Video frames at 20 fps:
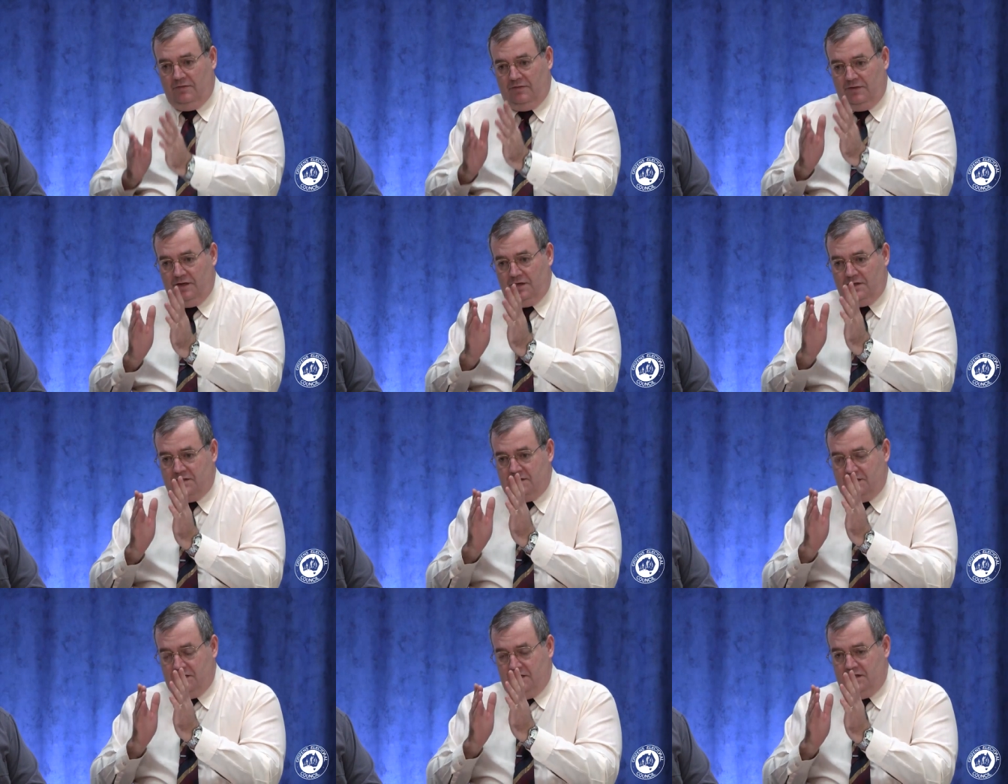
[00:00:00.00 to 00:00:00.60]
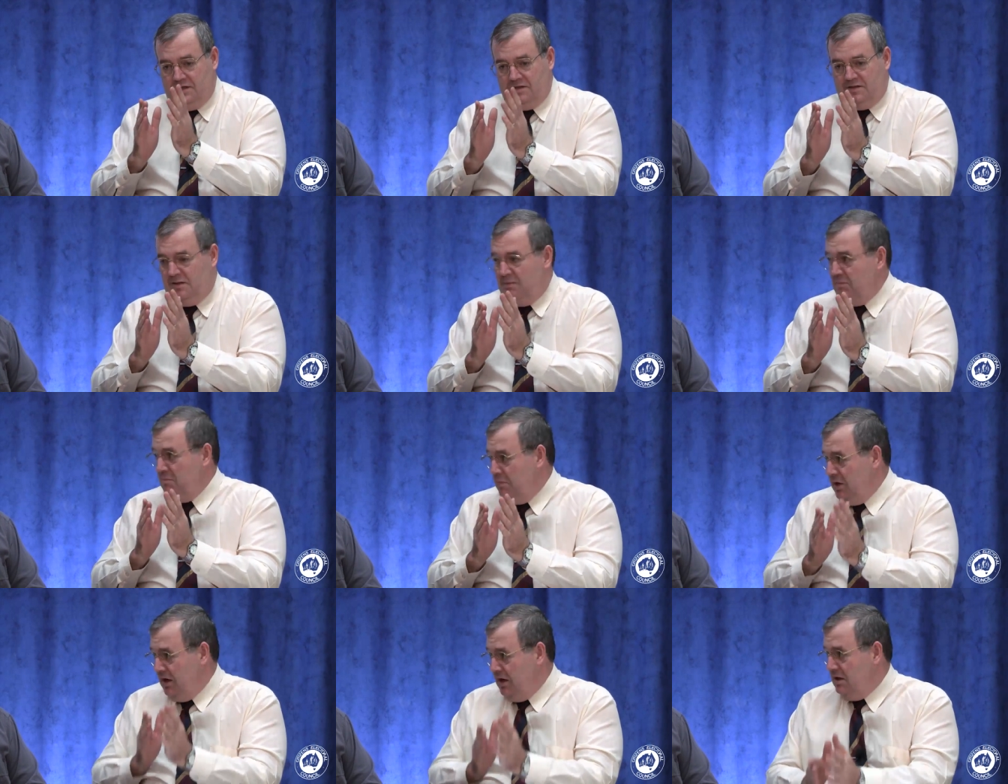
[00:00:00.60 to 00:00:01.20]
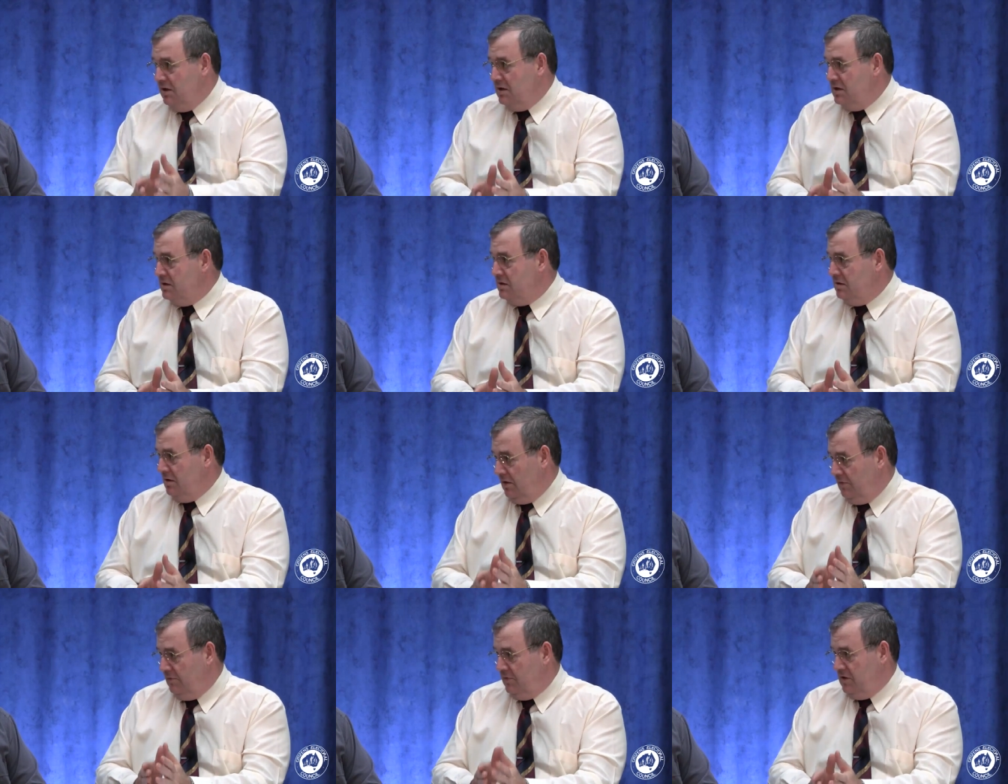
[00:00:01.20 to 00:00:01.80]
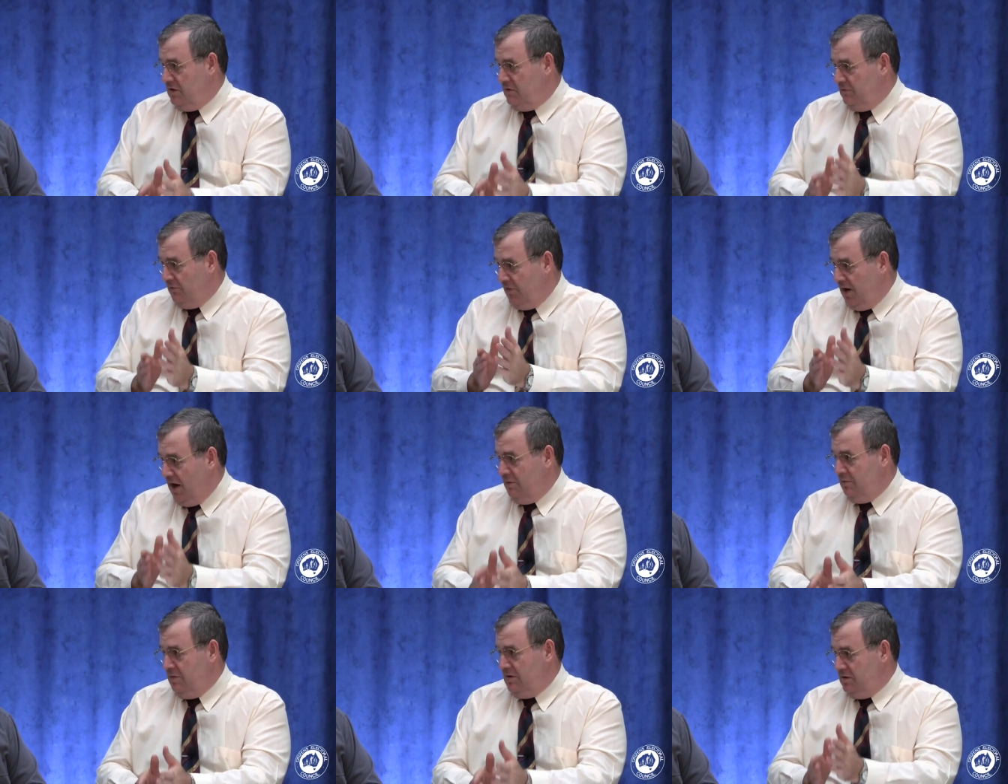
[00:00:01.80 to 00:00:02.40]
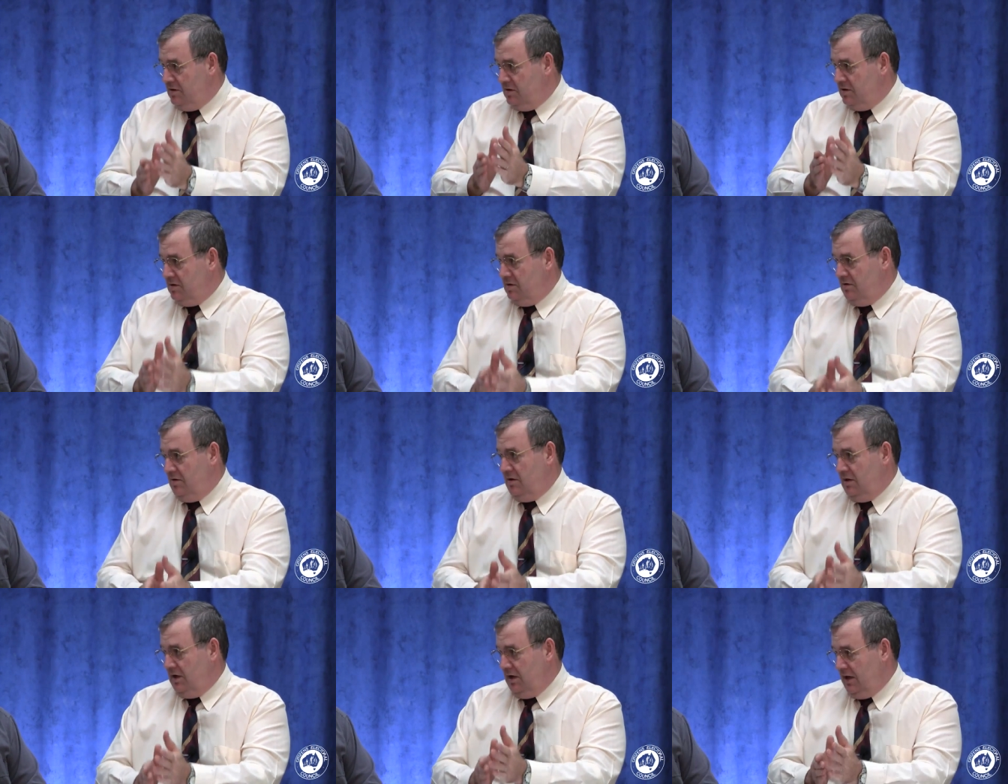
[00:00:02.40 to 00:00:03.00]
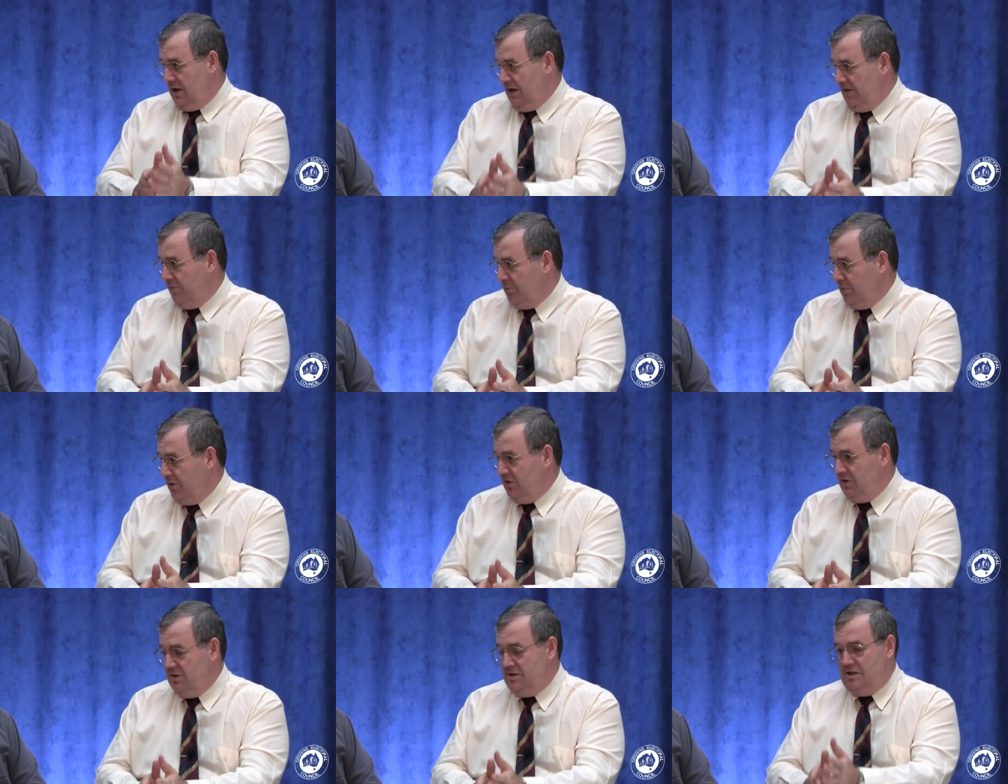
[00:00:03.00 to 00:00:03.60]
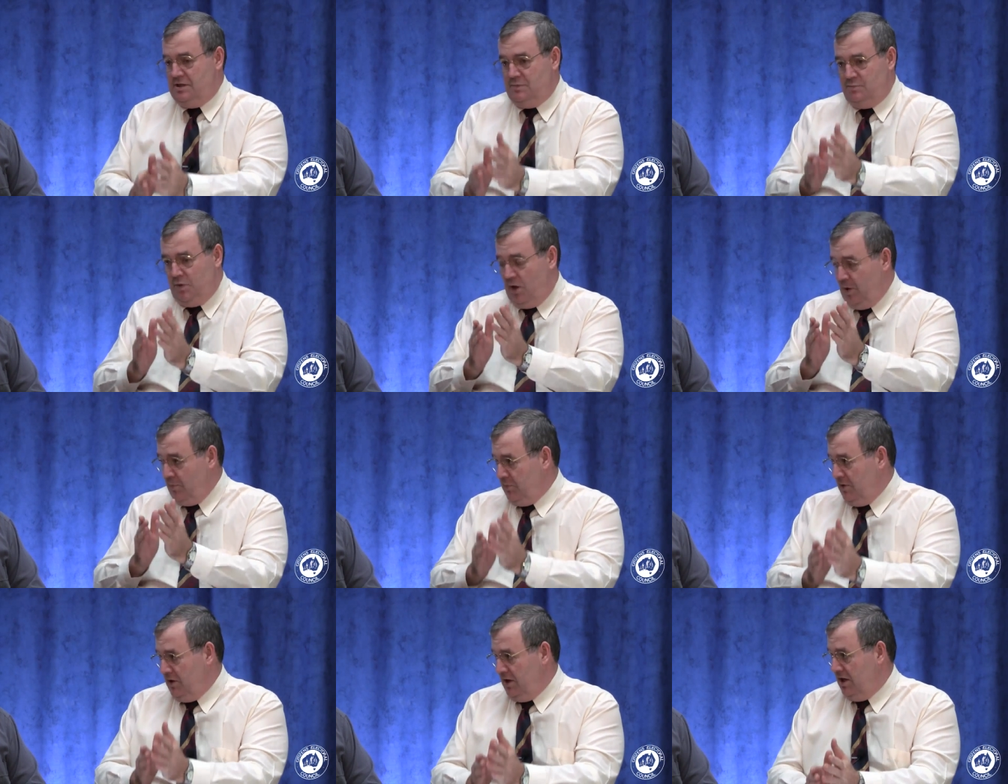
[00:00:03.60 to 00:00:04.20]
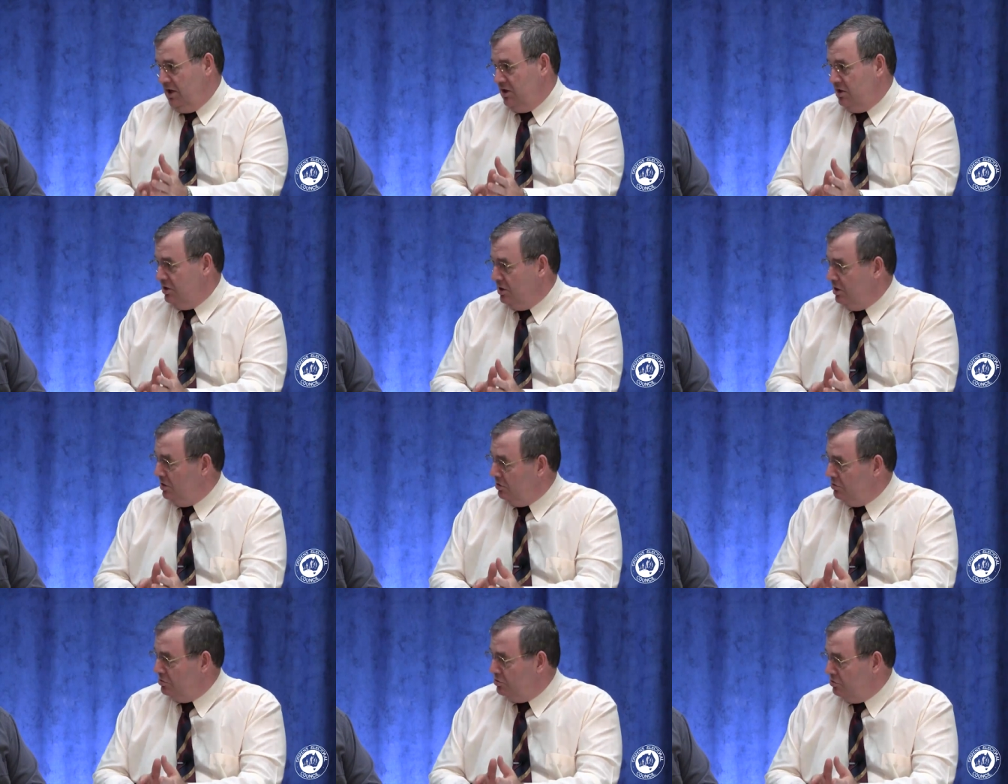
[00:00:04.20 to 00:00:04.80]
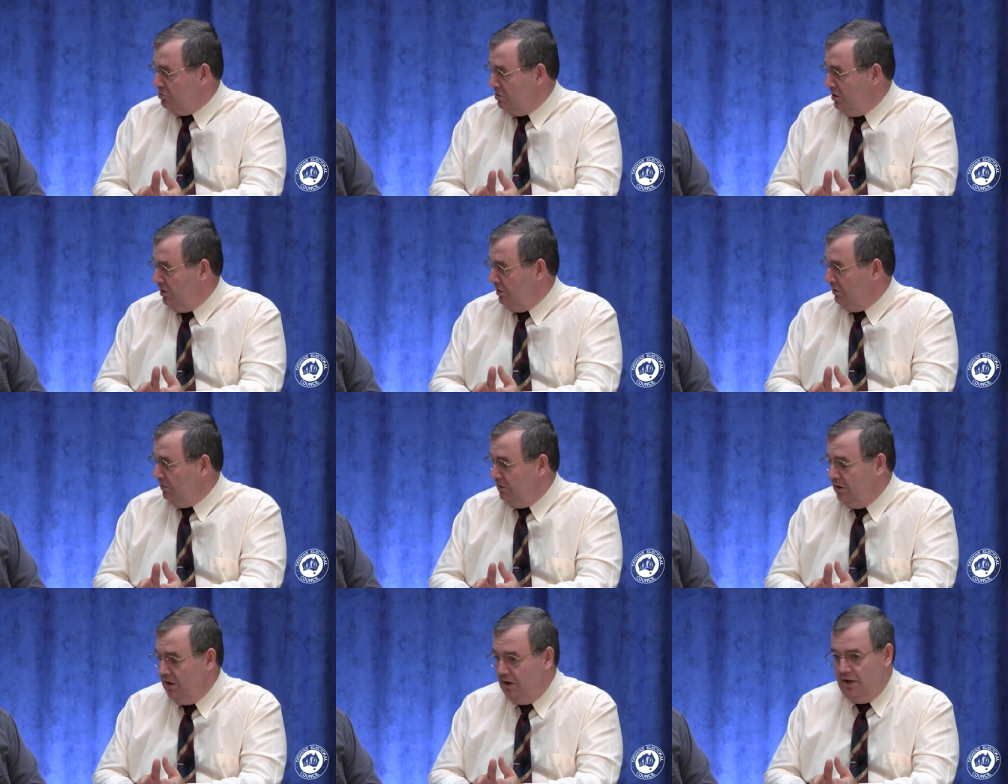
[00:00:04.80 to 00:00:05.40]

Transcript: This is the meanness of this Fabian Society government. This is population control.